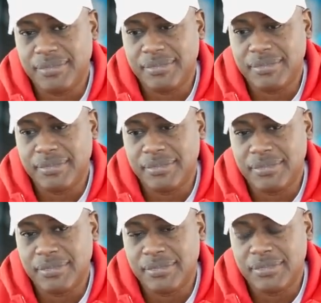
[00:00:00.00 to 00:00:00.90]

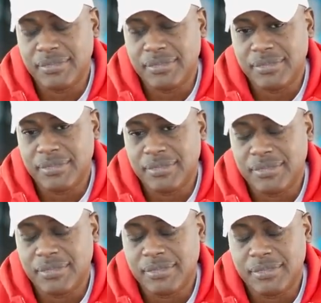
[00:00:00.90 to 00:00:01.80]

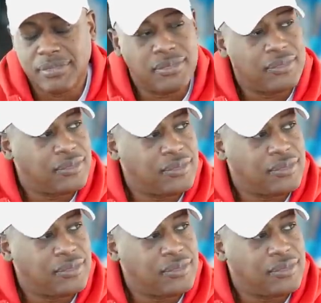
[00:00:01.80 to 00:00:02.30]
(no one is talking)